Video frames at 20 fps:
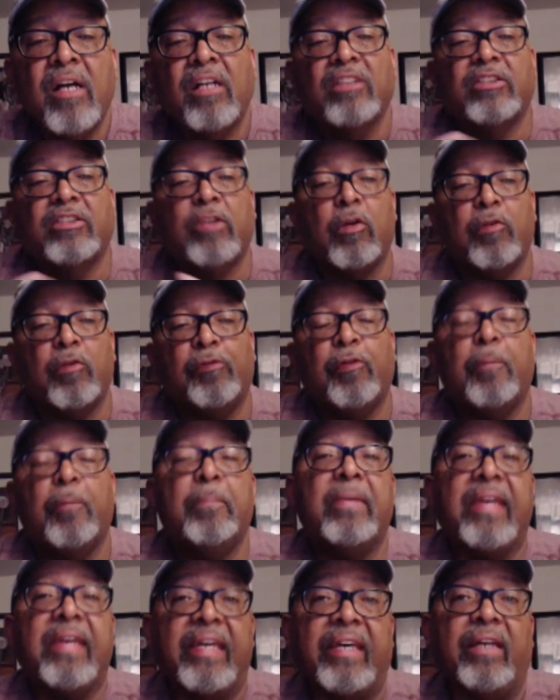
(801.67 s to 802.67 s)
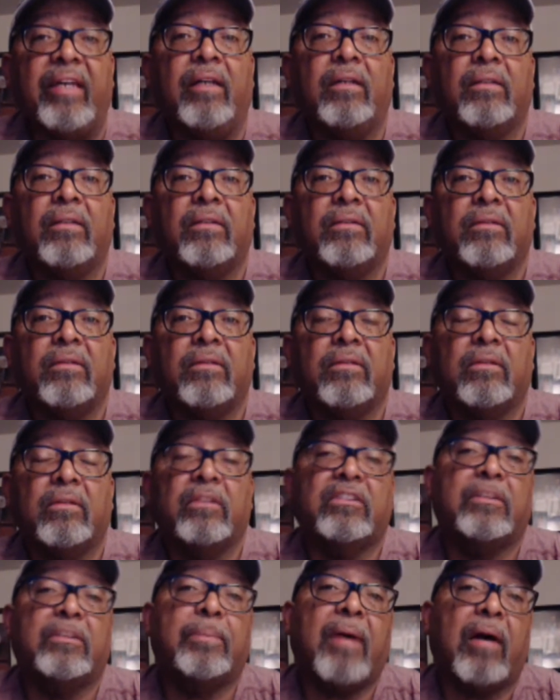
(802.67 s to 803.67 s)
So for me,
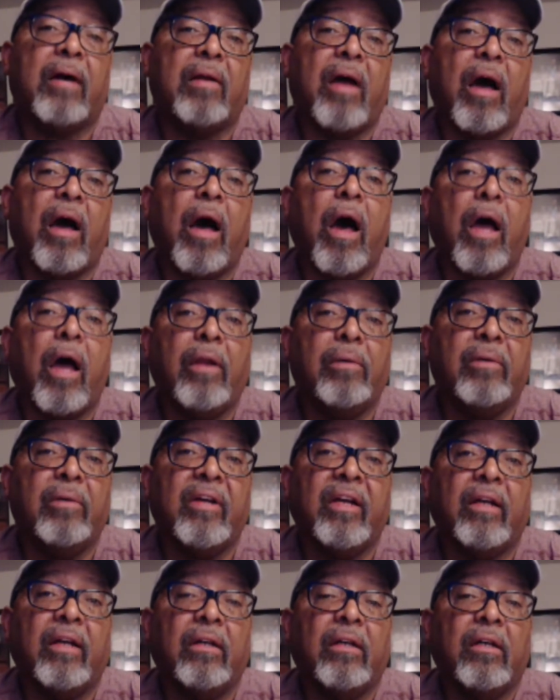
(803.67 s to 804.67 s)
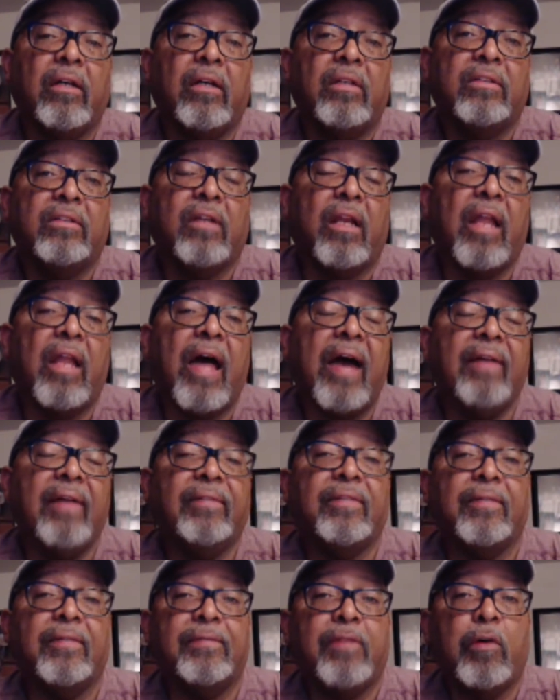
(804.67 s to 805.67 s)
it's about honoring the
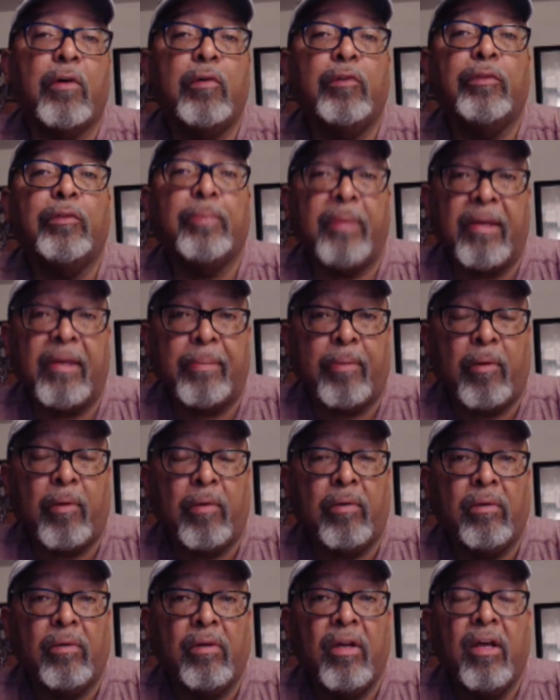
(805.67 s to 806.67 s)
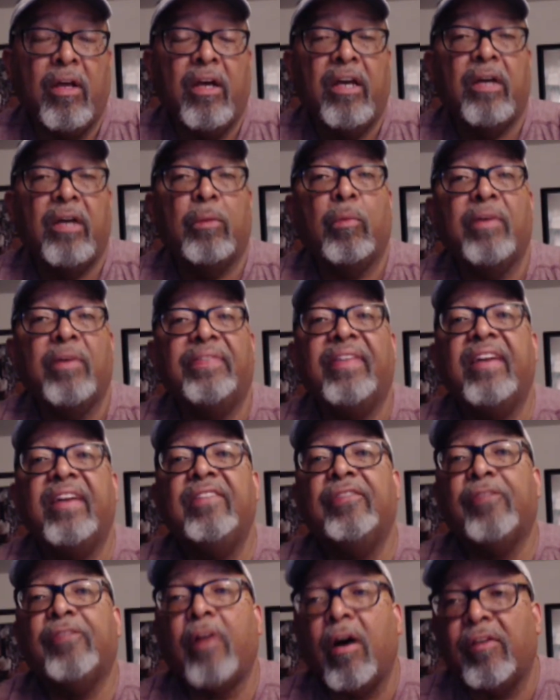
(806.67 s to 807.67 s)
lives of those people and what they
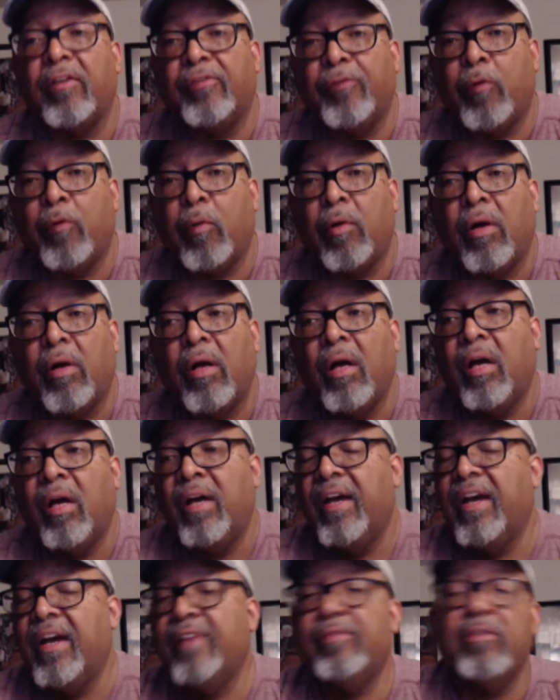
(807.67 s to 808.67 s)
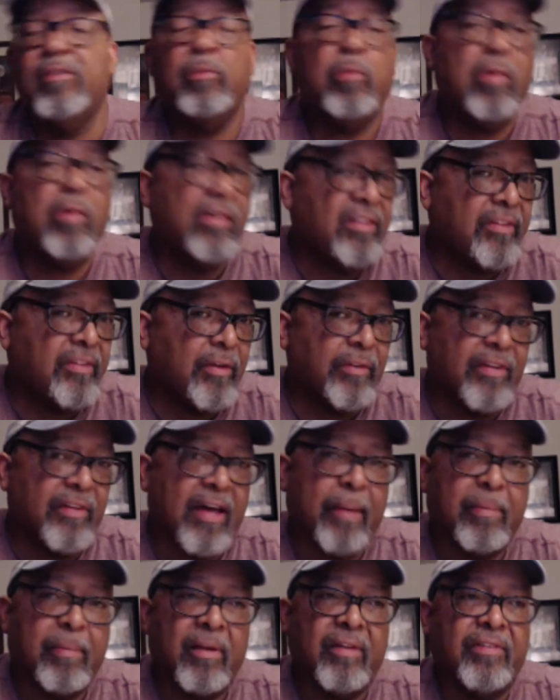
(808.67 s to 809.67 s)
fought for. Every one of those
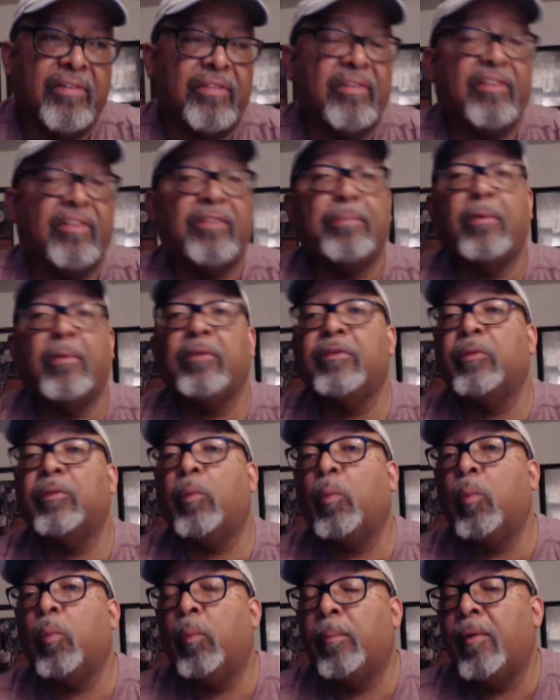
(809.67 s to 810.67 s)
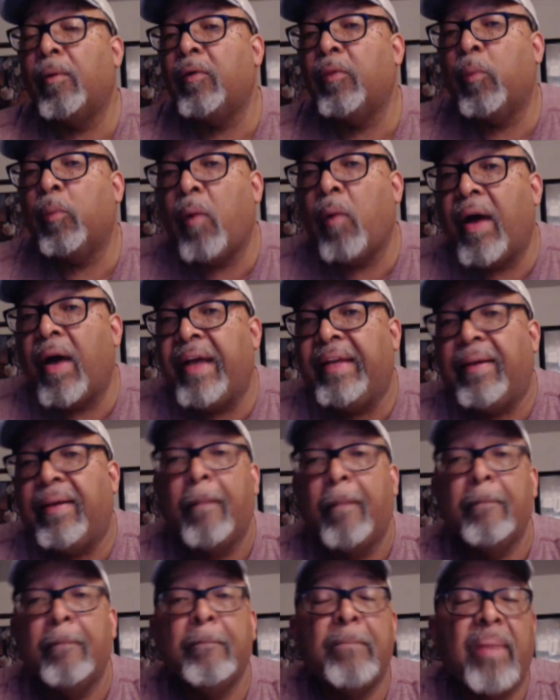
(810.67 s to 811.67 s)
abolitionists, both white,
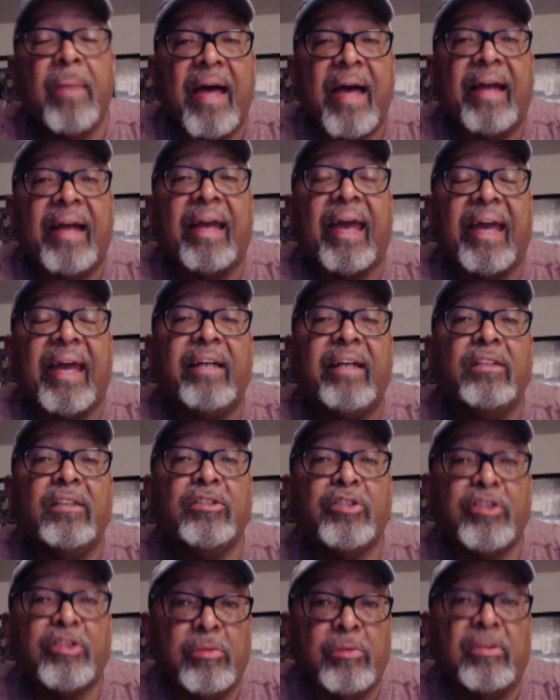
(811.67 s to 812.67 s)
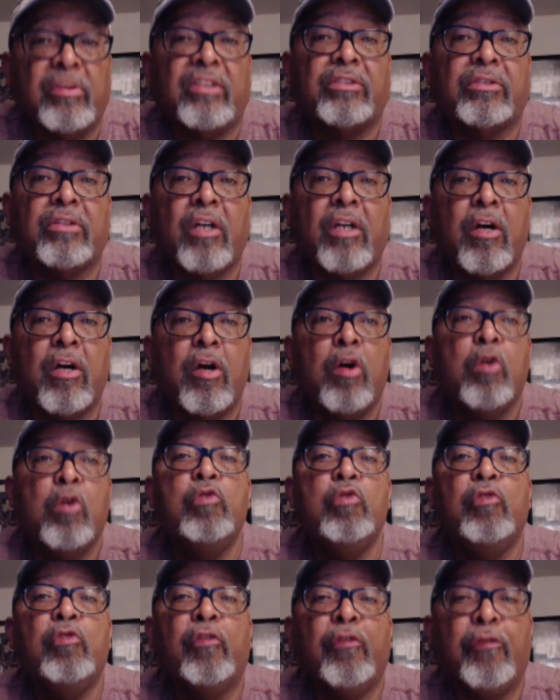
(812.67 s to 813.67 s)
black, and Jewish,
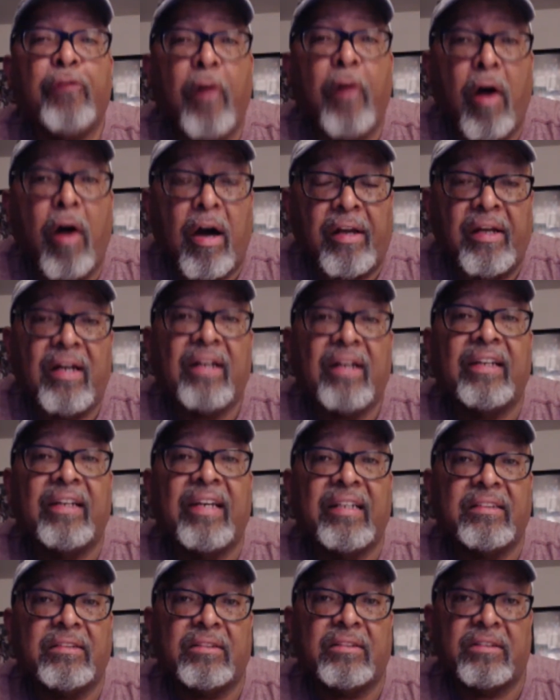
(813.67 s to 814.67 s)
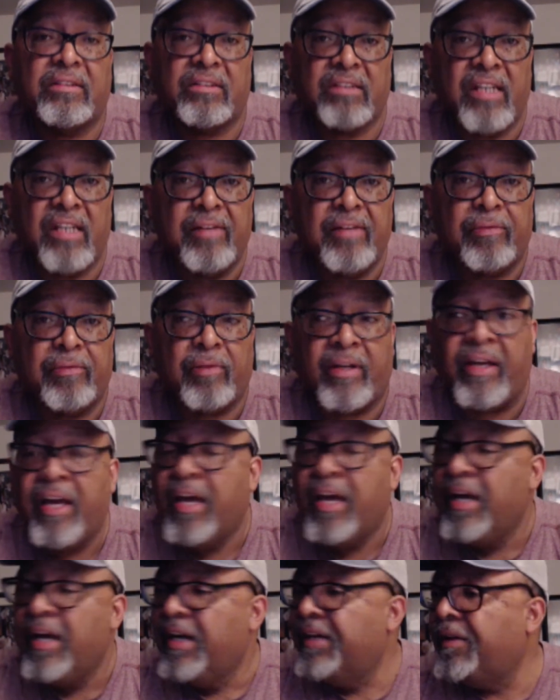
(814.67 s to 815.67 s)
who fought against slavery,
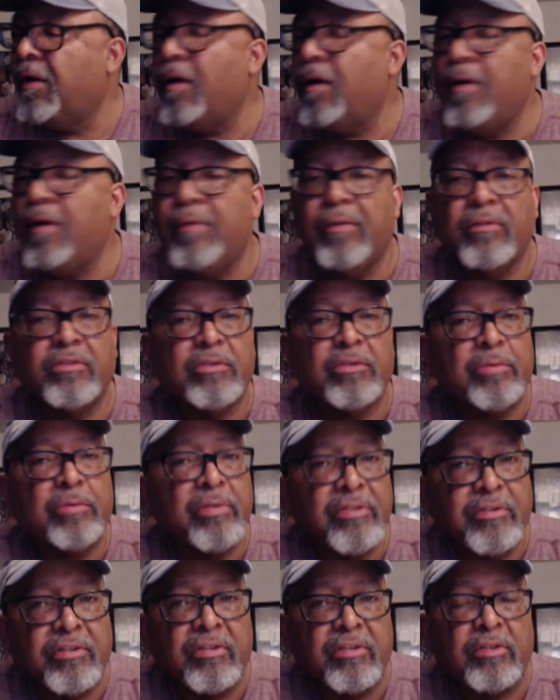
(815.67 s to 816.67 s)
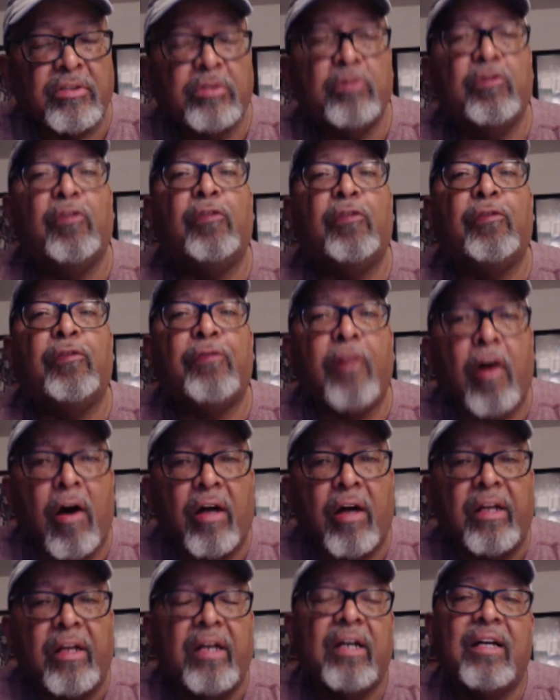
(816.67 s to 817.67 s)
and all those Christians who
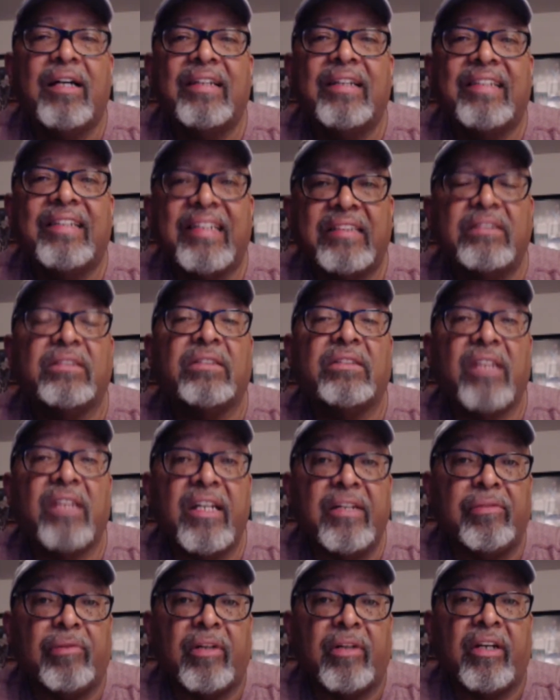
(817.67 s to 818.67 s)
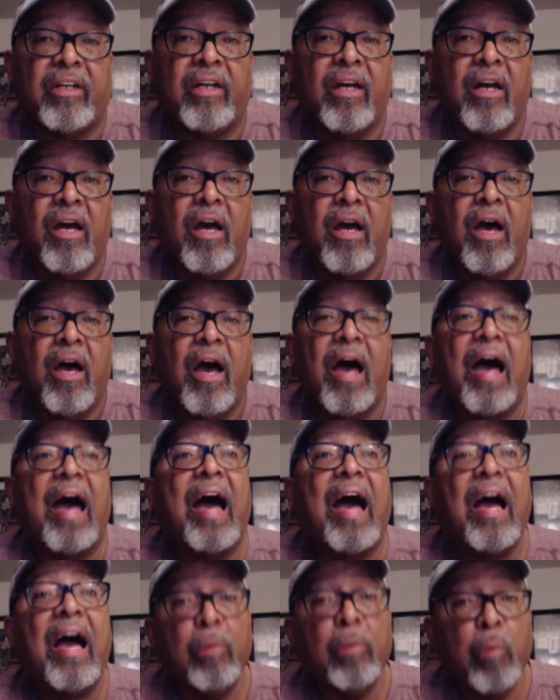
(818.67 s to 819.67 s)
fought against slavery.
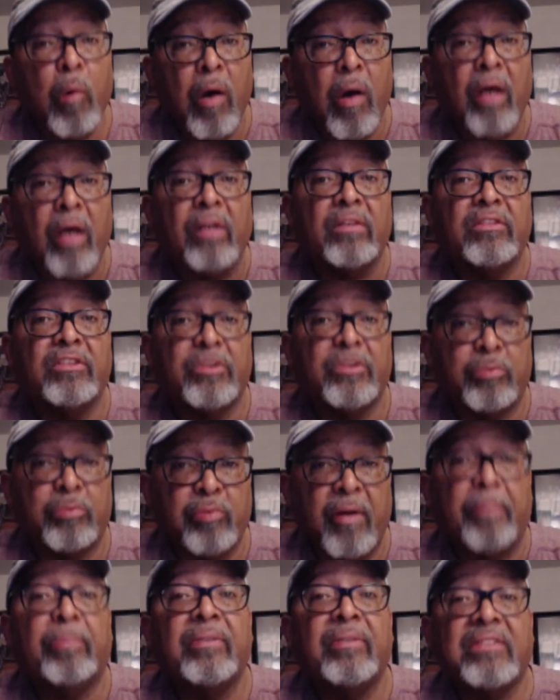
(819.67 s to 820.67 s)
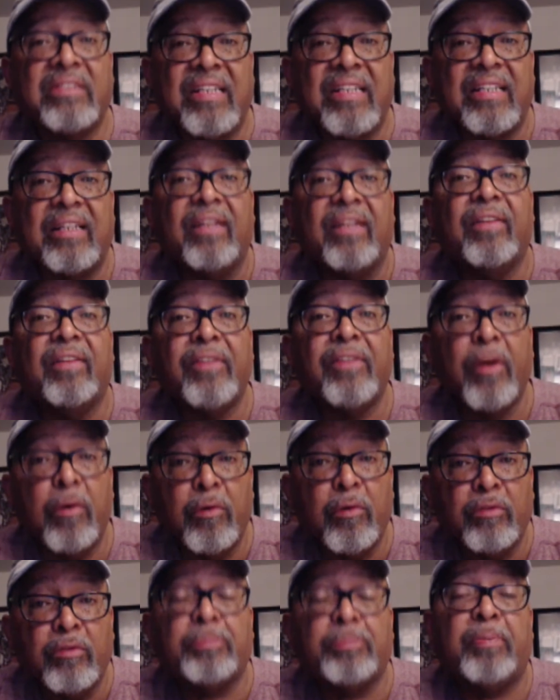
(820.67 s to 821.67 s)
I want to represent
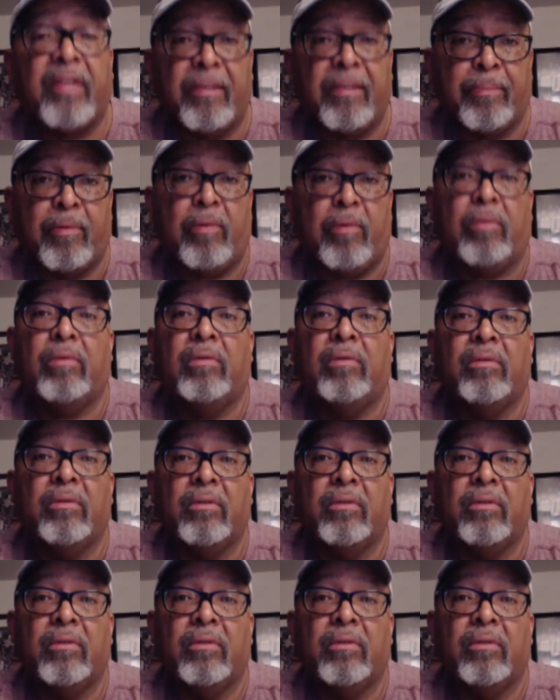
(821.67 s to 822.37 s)
those people